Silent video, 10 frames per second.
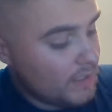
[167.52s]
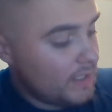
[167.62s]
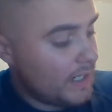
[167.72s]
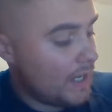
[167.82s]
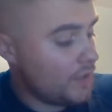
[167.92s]

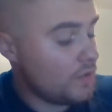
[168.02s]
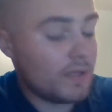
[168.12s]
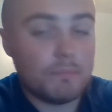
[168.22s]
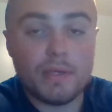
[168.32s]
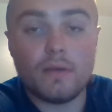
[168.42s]
Now you
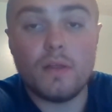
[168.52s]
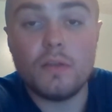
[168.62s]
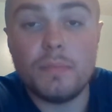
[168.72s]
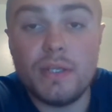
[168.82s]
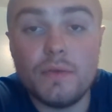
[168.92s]
can pickle
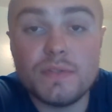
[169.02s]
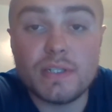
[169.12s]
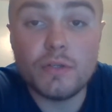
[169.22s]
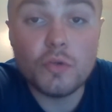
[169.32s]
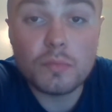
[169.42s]
jalapenos
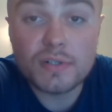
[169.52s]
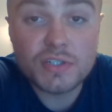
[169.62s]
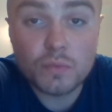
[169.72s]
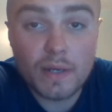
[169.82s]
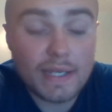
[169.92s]
in
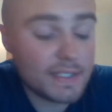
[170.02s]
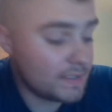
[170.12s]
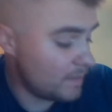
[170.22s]
numerous ways.